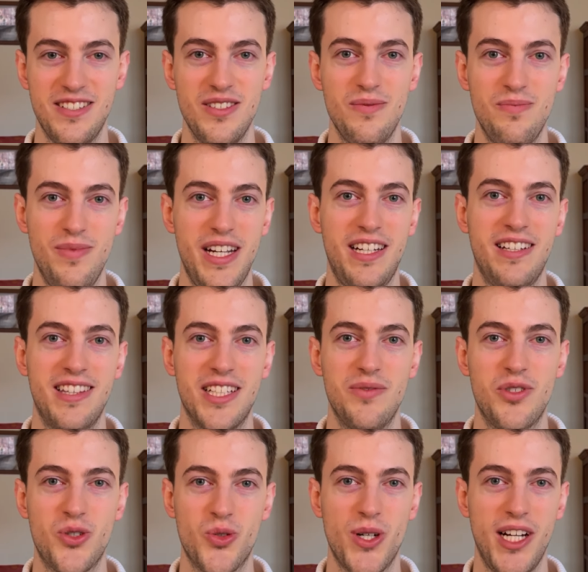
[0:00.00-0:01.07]
making them
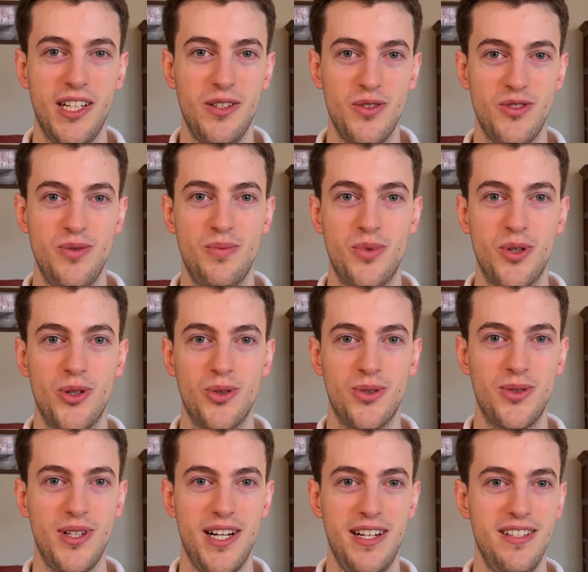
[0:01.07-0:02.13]
straight using
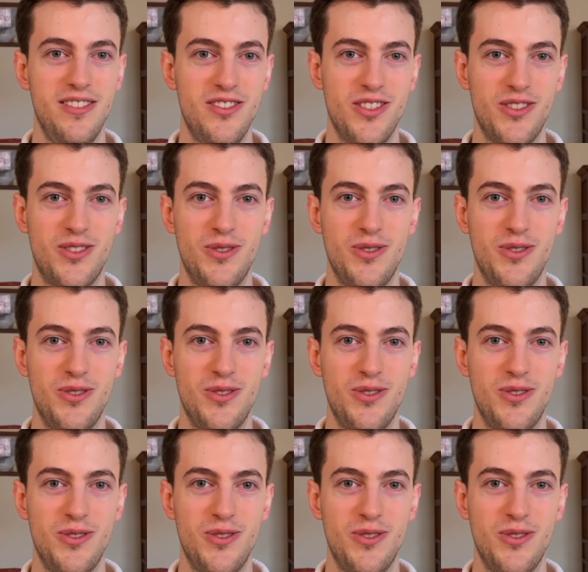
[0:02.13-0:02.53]
Procreate just